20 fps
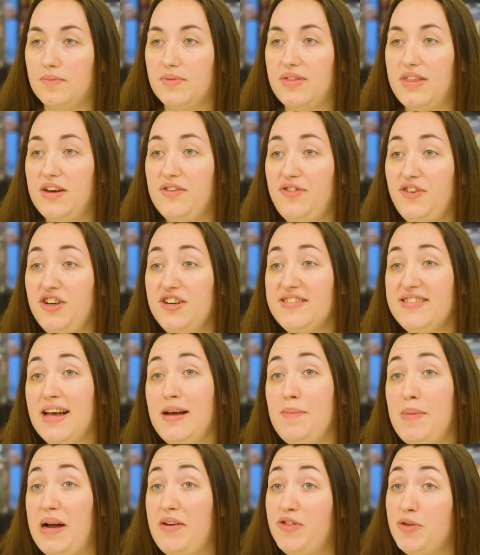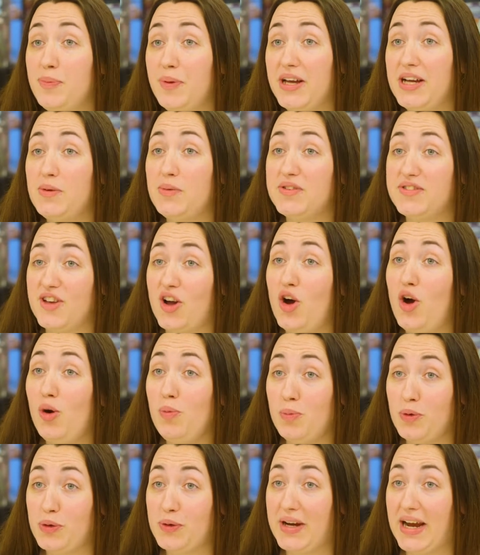The first time I ever played was a
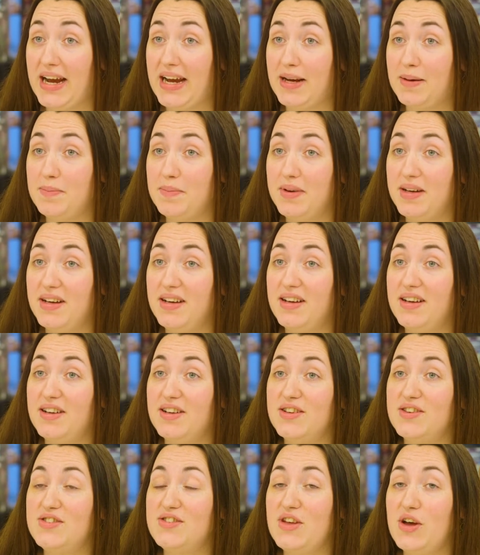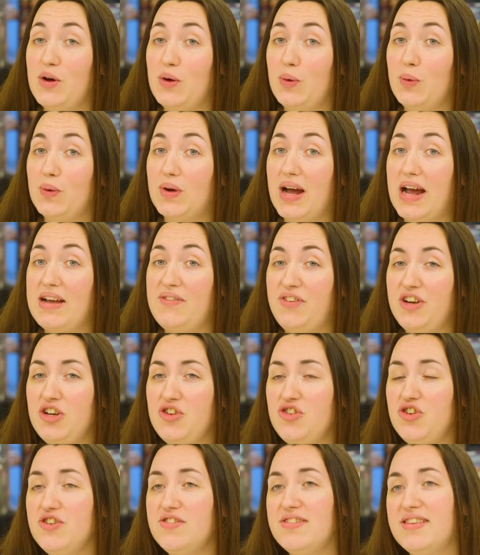homebrew game. So
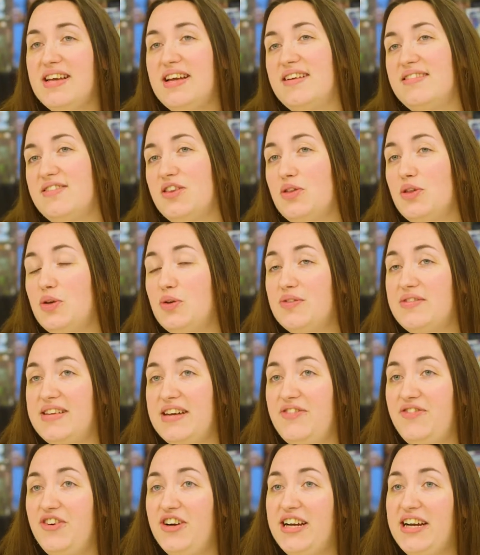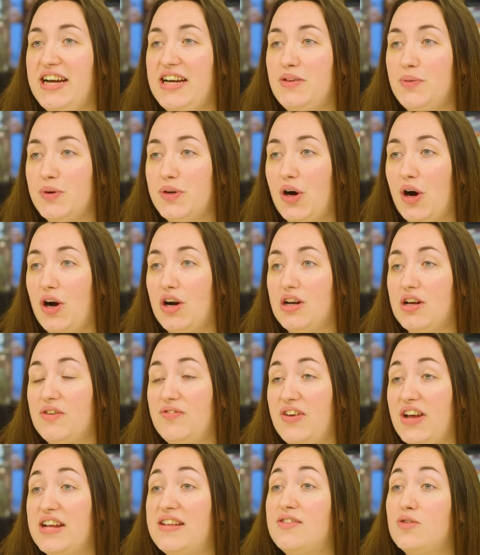Adventures League is a little different in regard
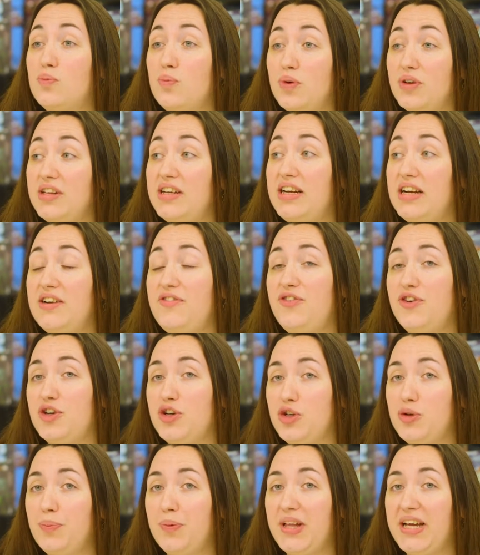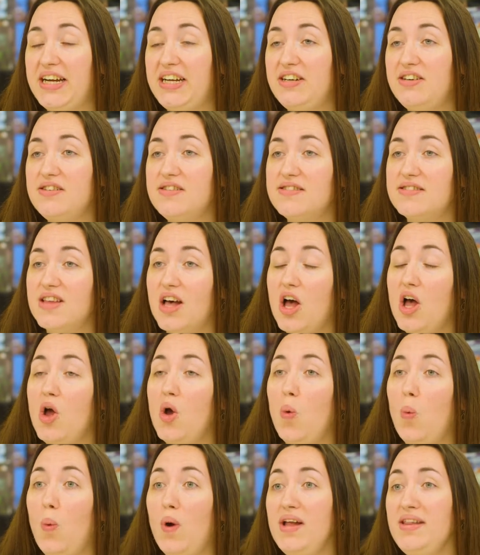of it's really good for new players.
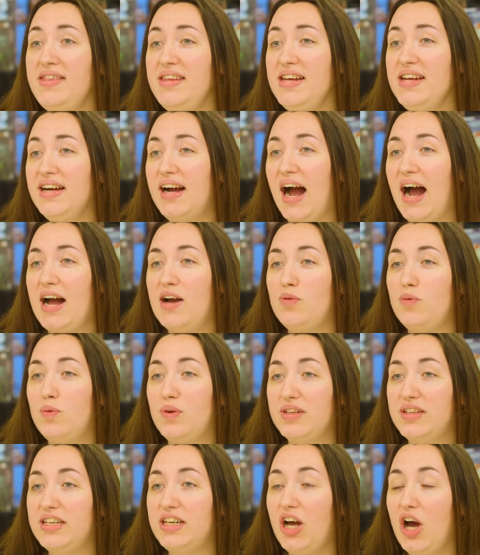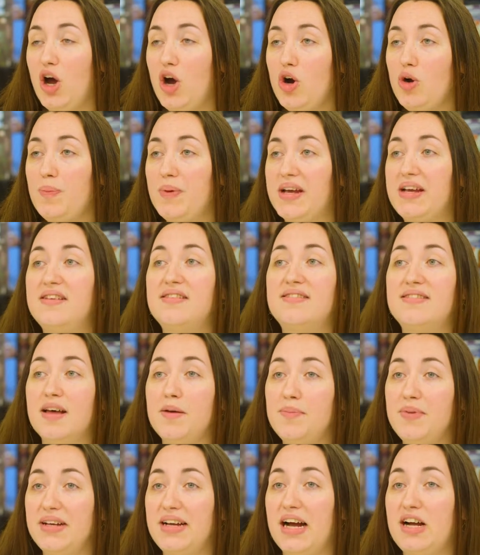One thing I really hope, and
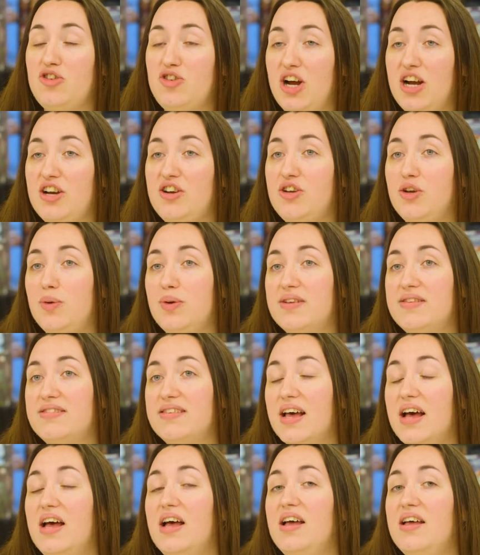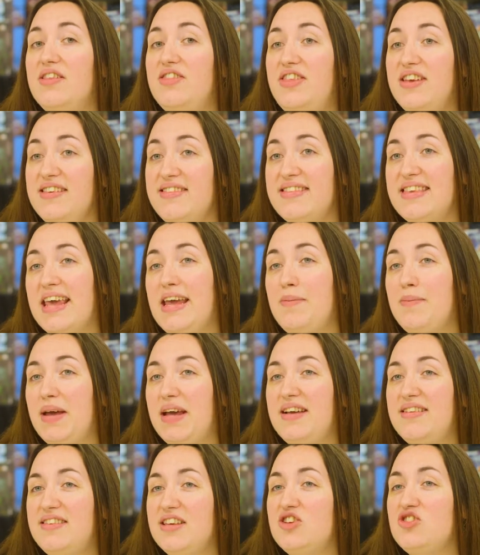something I try to do, is this game
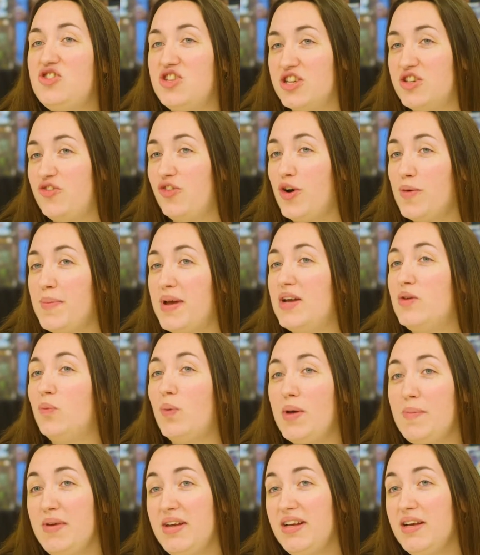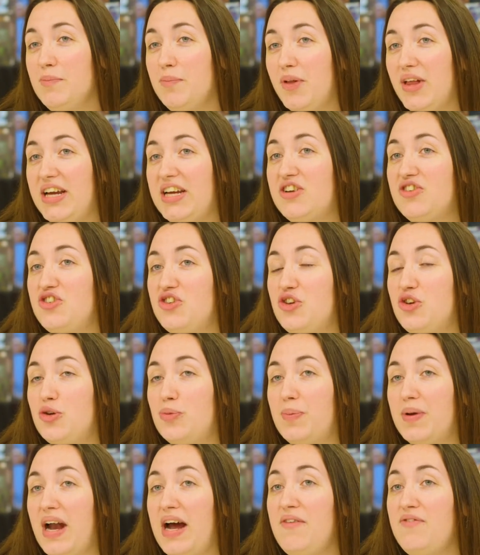isn't just for men. Women can play it
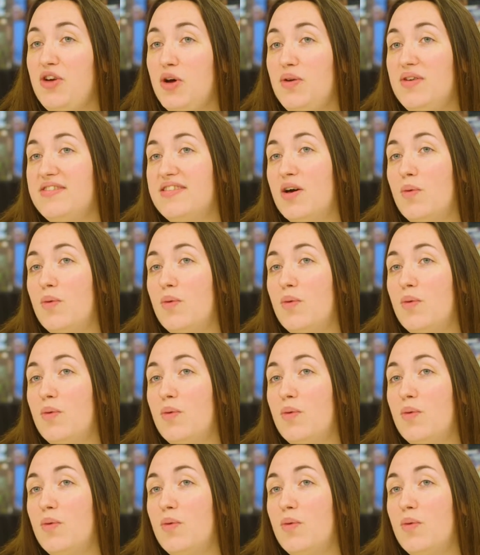too, but I've noticed